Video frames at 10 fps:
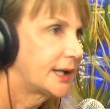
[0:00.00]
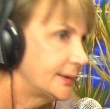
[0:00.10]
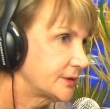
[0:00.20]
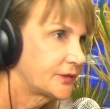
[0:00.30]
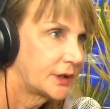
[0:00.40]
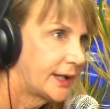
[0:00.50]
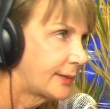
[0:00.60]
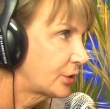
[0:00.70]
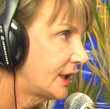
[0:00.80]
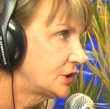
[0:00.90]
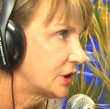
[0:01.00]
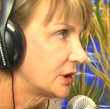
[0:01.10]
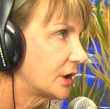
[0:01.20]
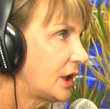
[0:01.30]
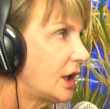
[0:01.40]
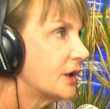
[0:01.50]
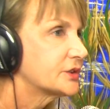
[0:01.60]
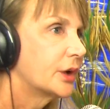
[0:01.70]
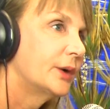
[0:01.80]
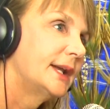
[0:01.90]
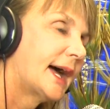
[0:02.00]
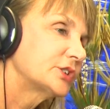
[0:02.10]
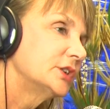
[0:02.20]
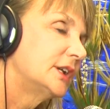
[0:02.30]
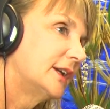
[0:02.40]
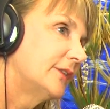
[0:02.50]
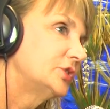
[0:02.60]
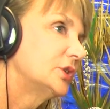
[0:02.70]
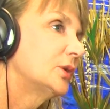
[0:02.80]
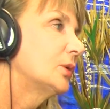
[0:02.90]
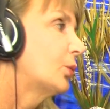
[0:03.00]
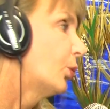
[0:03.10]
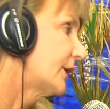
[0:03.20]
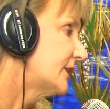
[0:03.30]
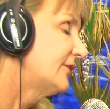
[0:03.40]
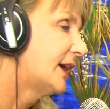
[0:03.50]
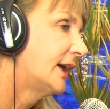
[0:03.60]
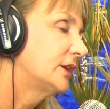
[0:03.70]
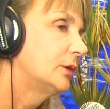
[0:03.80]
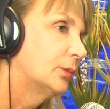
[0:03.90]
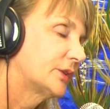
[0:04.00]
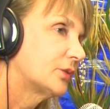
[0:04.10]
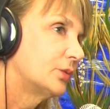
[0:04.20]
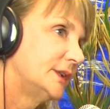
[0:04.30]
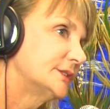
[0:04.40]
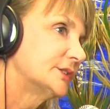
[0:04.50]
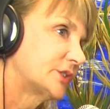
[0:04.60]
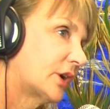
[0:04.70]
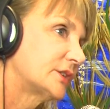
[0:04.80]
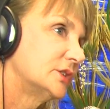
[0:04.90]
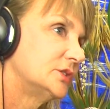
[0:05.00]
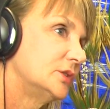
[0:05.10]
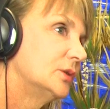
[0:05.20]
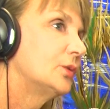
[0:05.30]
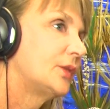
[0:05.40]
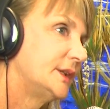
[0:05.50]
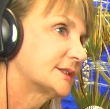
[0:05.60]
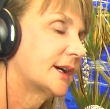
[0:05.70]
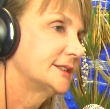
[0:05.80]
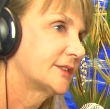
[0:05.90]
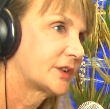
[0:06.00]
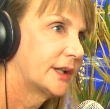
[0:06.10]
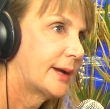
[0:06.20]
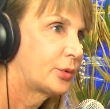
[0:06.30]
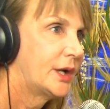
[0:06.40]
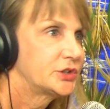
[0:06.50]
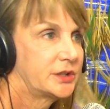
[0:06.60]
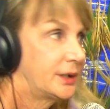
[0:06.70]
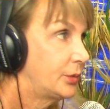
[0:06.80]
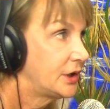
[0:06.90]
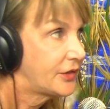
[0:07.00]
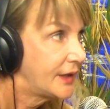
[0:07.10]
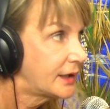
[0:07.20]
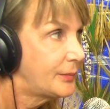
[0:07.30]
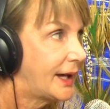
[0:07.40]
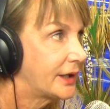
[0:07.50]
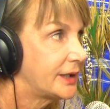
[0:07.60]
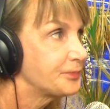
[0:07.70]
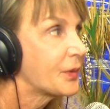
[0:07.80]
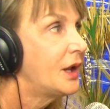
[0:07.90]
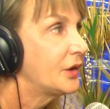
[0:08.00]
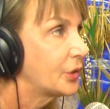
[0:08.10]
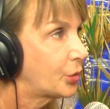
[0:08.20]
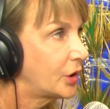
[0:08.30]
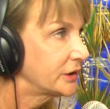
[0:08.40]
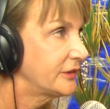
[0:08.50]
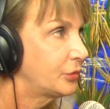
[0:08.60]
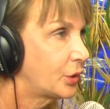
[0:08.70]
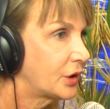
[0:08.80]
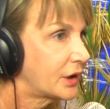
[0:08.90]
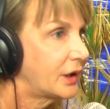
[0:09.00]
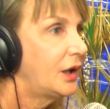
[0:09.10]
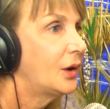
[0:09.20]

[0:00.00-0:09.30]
types of collaboration. So it actually gives you what the value and what the reasons are to do these kinds of collaboration. And when you think about it, the world of work,